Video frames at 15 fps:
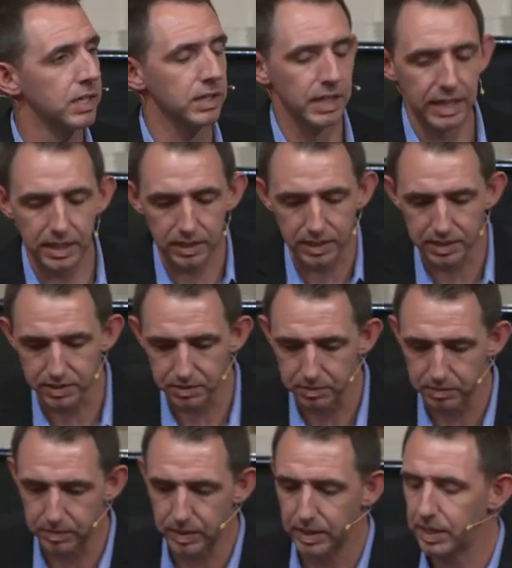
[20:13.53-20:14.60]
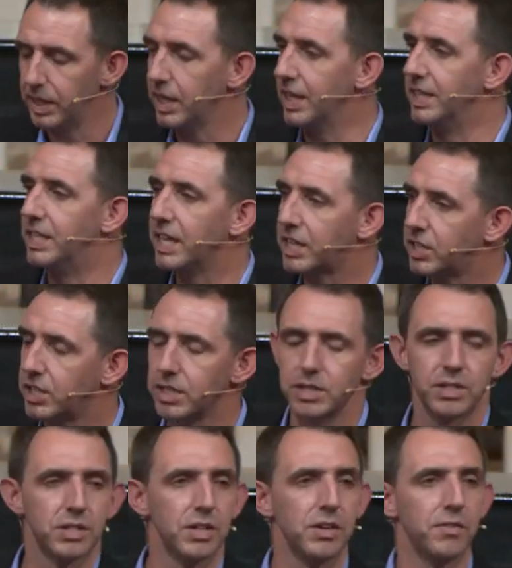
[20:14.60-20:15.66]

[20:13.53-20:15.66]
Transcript: legalism, addictions,